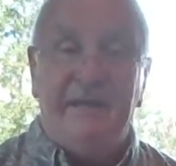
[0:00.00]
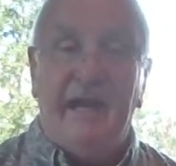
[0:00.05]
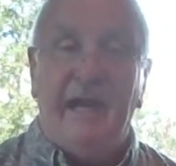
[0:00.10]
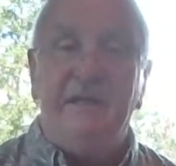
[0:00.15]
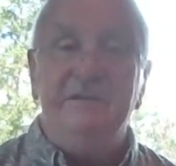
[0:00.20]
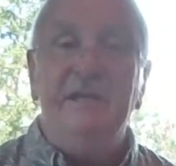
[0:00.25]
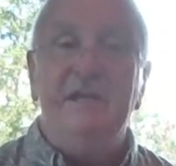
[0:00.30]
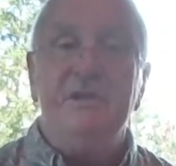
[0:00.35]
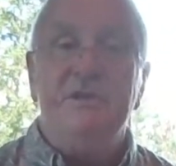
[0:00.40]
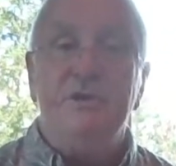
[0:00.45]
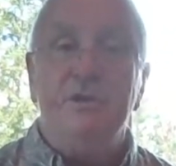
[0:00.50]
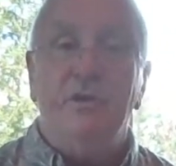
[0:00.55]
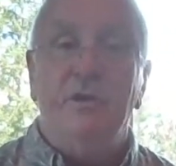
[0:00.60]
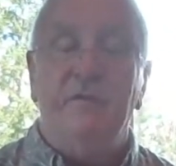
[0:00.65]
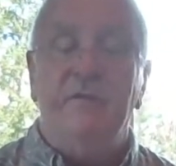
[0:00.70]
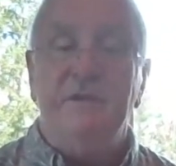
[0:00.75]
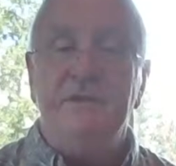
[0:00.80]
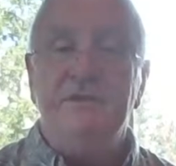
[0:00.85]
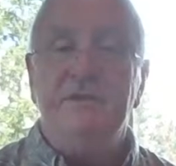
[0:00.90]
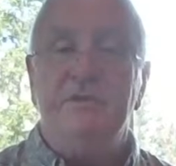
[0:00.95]
gallant
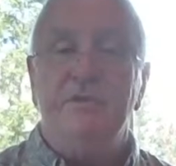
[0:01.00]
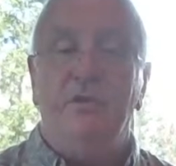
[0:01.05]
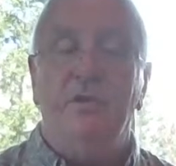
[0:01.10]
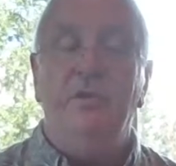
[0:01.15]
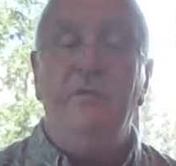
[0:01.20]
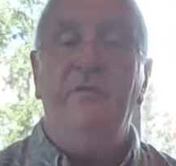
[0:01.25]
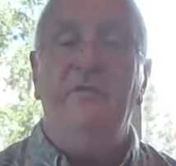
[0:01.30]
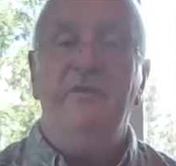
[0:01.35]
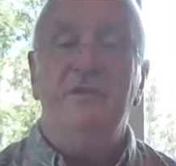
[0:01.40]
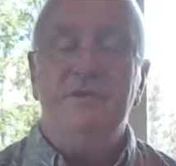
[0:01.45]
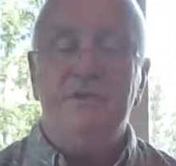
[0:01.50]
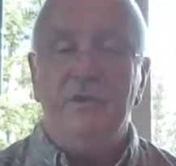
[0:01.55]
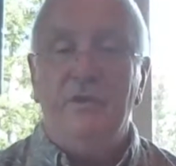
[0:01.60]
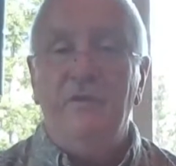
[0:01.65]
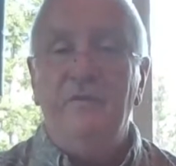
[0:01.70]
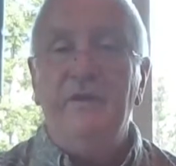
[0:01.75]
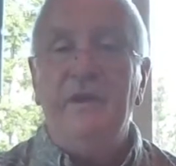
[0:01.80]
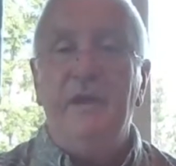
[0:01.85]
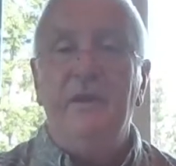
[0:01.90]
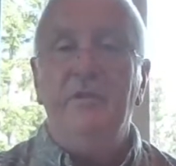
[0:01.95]
service,
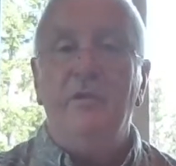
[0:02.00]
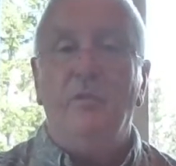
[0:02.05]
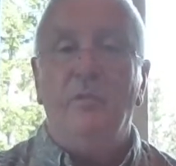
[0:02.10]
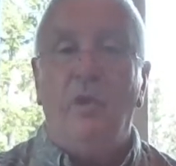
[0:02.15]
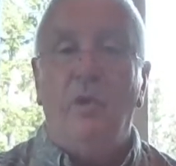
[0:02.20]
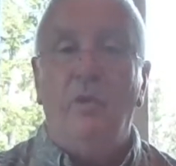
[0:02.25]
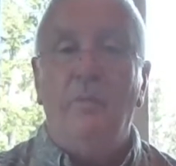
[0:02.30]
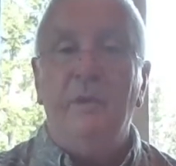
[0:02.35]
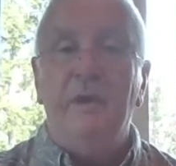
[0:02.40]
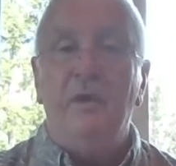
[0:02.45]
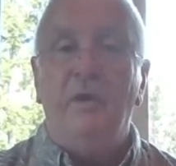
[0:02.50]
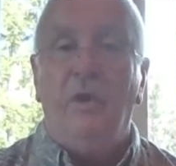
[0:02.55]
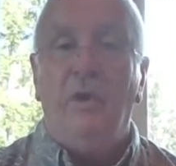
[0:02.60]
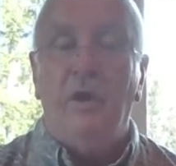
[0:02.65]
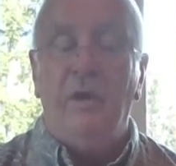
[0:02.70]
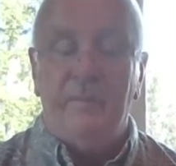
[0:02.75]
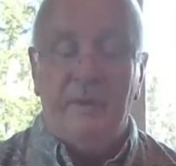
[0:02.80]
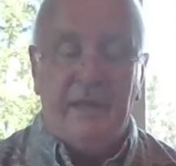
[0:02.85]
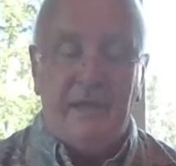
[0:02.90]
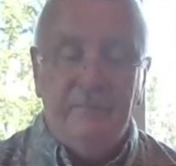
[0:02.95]
serving in the Roman
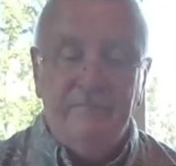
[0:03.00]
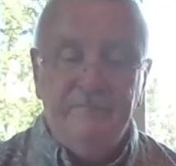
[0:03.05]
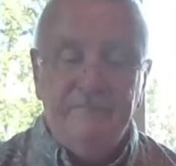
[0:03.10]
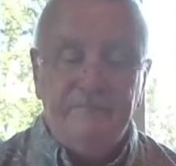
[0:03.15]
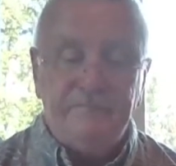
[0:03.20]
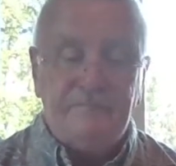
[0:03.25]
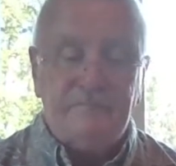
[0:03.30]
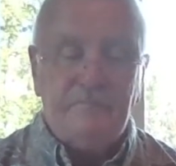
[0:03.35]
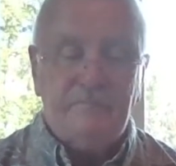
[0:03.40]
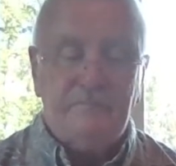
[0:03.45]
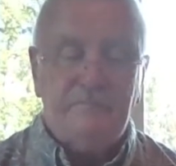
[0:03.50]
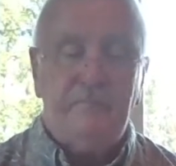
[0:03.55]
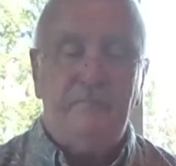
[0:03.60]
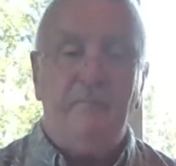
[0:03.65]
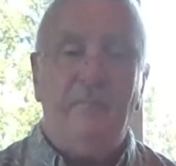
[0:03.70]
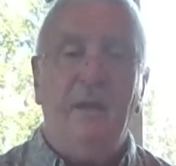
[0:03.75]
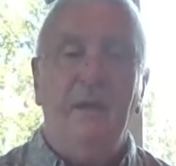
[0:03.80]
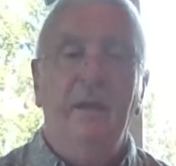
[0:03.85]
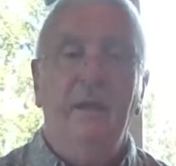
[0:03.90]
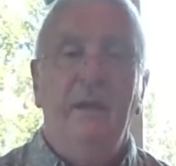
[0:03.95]
army.
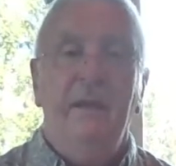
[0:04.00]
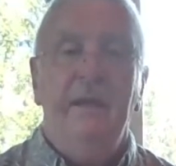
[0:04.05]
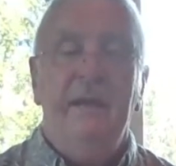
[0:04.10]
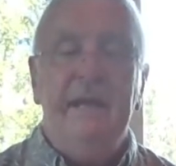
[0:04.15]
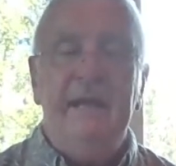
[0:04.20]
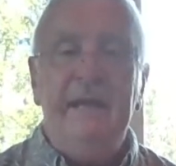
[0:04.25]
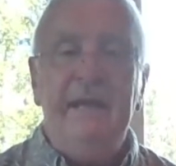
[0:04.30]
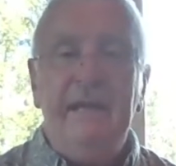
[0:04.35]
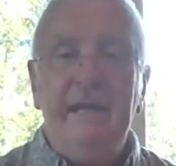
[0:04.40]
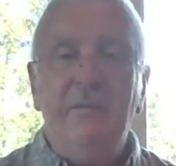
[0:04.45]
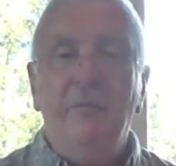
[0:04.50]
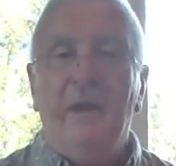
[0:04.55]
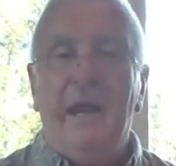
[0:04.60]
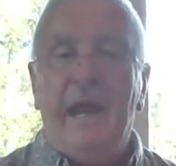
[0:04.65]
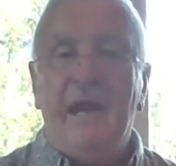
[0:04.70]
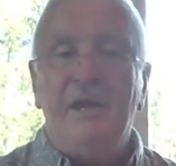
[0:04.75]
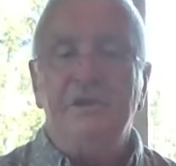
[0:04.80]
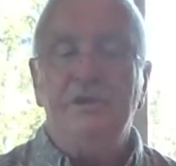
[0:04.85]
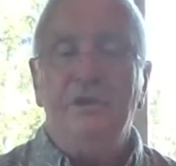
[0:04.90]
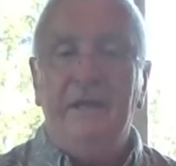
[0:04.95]
He
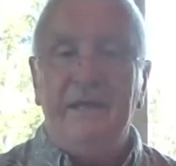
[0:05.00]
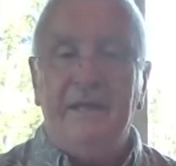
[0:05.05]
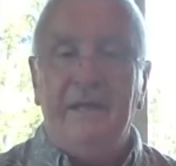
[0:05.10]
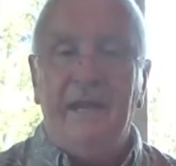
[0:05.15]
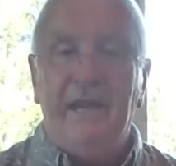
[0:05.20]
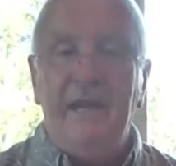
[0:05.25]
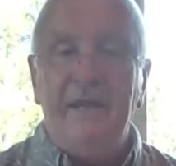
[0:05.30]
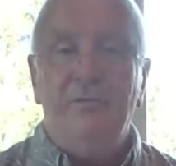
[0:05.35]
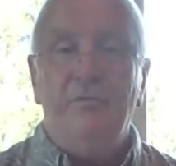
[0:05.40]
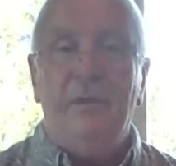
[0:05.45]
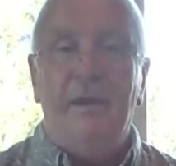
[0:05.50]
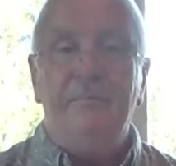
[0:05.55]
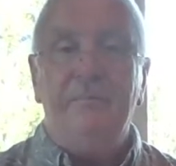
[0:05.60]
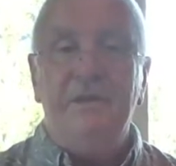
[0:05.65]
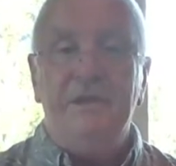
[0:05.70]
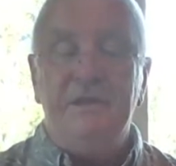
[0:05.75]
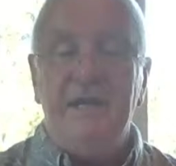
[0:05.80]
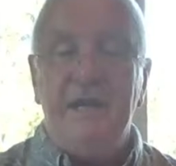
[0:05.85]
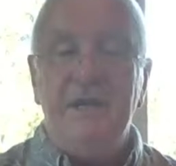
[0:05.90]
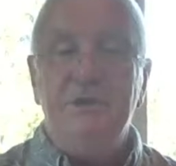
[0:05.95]
actually gained
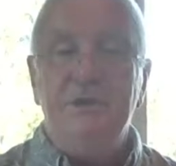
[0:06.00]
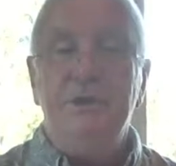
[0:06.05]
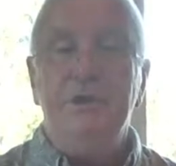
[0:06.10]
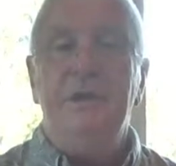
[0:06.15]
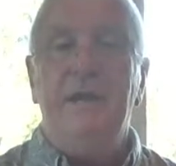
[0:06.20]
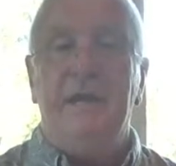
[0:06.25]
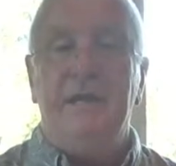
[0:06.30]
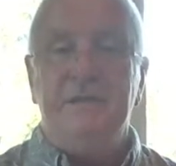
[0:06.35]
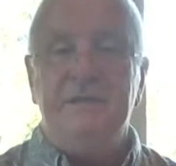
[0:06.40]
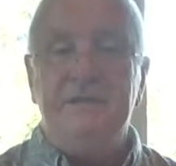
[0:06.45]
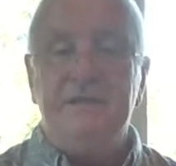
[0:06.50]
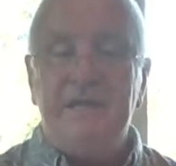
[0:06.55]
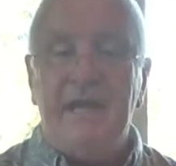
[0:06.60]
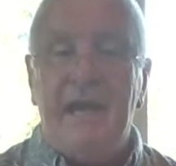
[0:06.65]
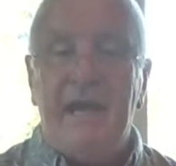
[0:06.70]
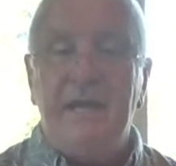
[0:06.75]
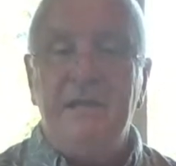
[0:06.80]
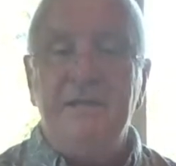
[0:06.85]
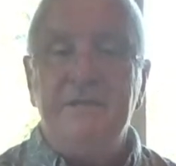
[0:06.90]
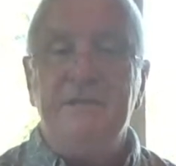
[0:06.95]
reputation and
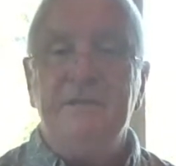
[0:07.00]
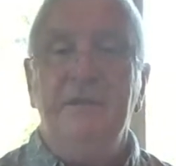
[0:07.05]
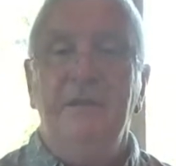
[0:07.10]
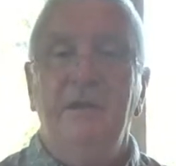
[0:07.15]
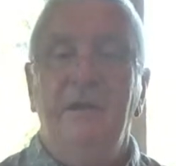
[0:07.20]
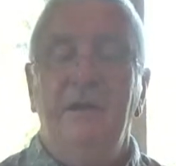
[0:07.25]
status.